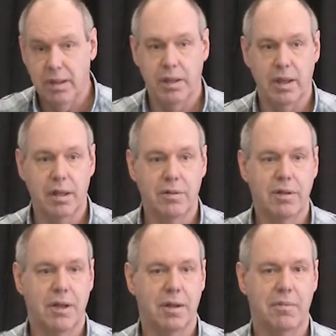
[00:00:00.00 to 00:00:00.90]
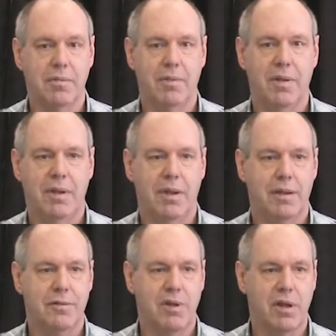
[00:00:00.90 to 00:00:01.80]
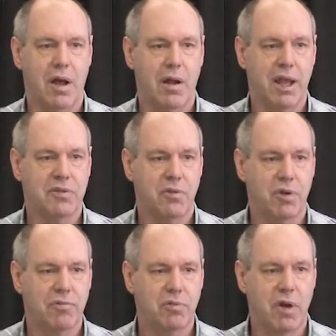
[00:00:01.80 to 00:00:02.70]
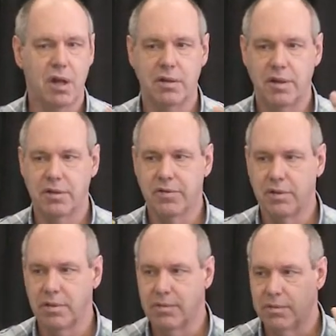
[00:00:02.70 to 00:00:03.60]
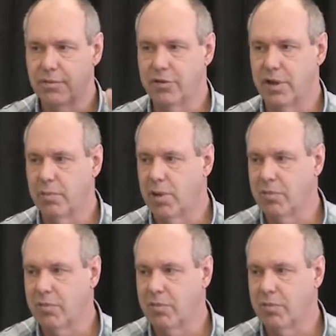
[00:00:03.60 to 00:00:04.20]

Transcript: and, uh, and then I'll ask for a few volunteers to share what